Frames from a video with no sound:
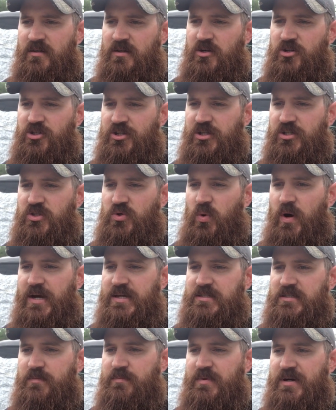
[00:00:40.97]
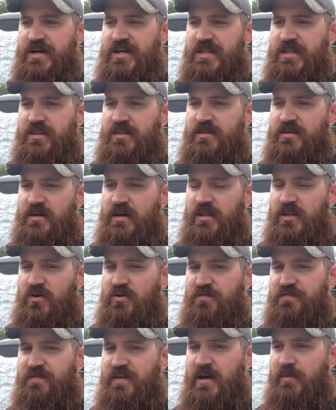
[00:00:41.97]
usually twice a month, and the
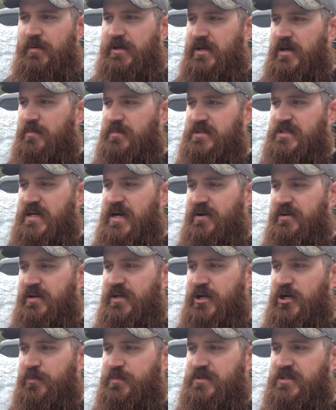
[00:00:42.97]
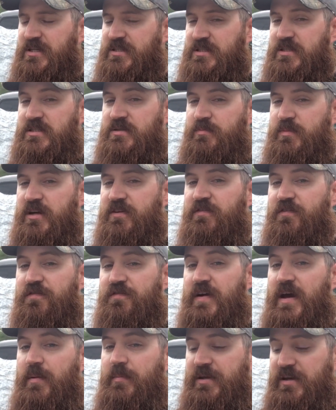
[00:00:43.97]
whole family comes out and helps because it's a bit of a
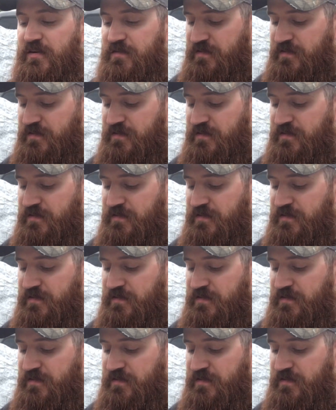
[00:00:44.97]
family